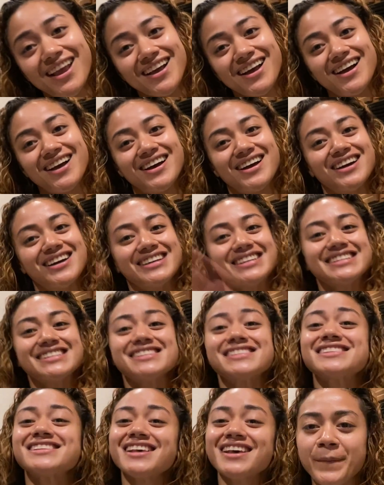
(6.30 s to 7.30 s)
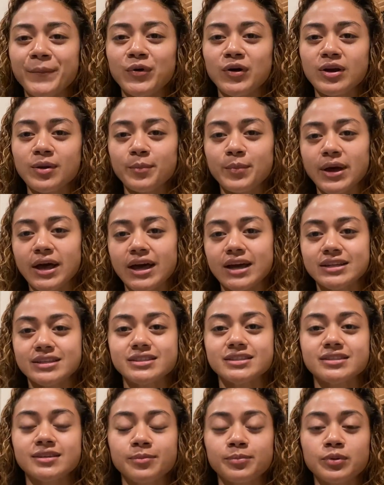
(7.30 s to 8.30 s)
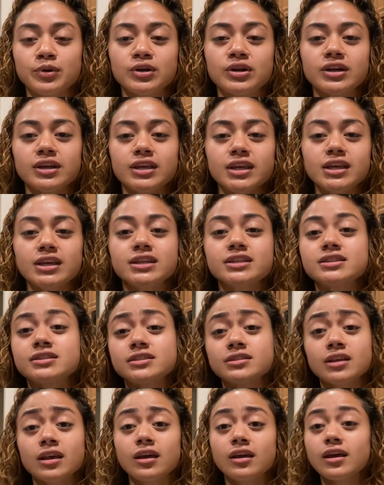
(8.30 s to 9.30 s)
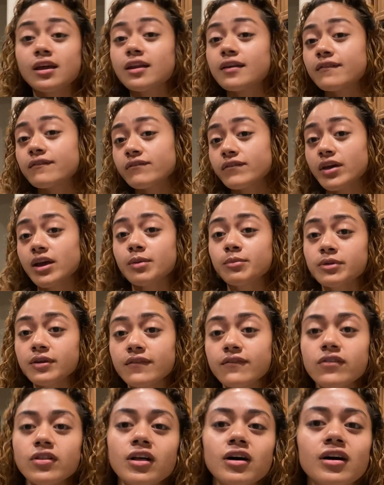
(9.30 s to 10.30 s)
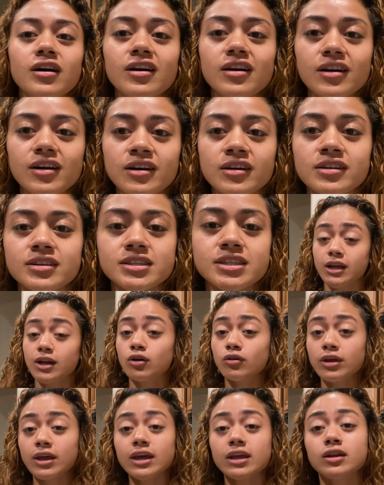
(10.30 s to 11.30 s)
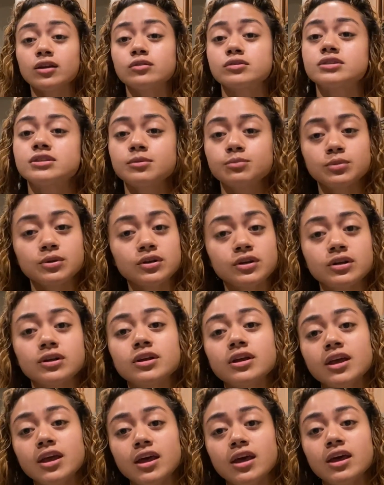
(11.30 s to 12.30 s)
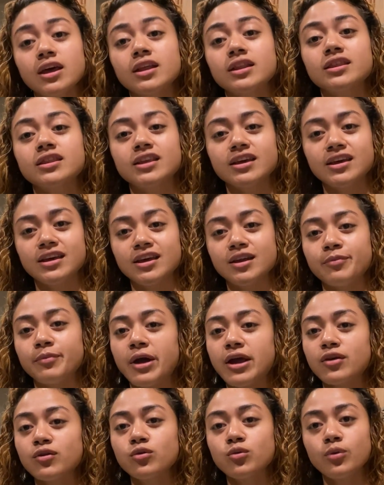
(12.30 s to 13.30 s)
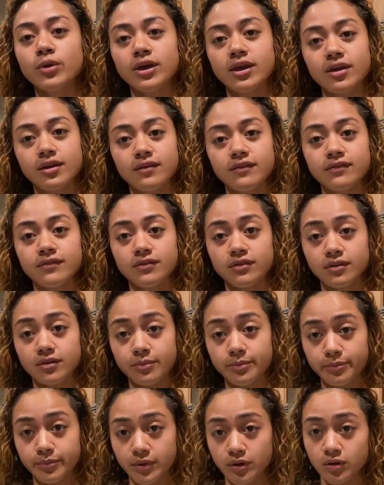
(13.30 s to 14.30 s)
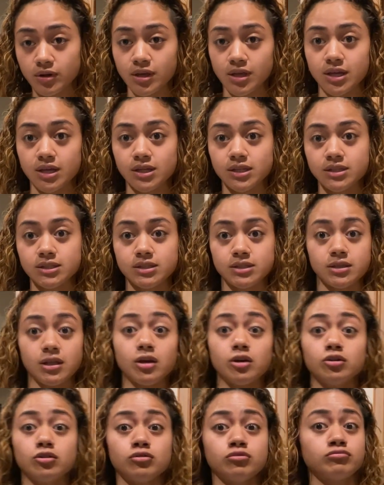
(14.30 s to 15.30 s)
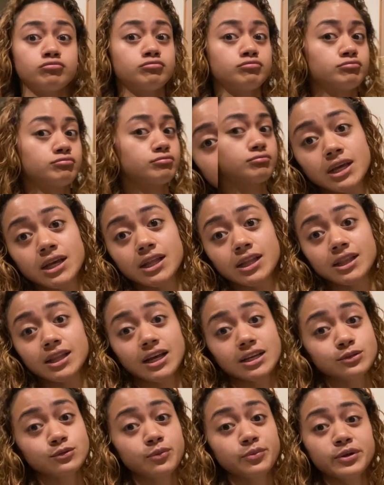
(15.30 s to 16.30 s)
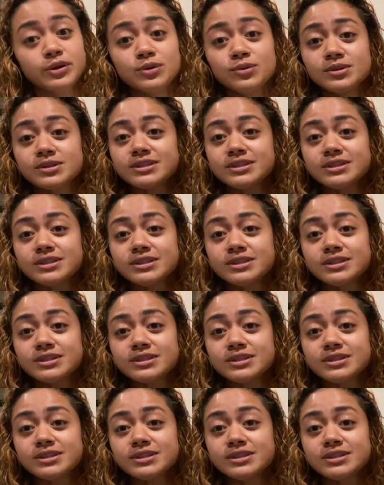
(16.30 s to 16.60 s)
guys. Welcome back to Simple Cook Eats and Family Vlogs. You don't get no simpler than microwave meal kits, so that's what we're doing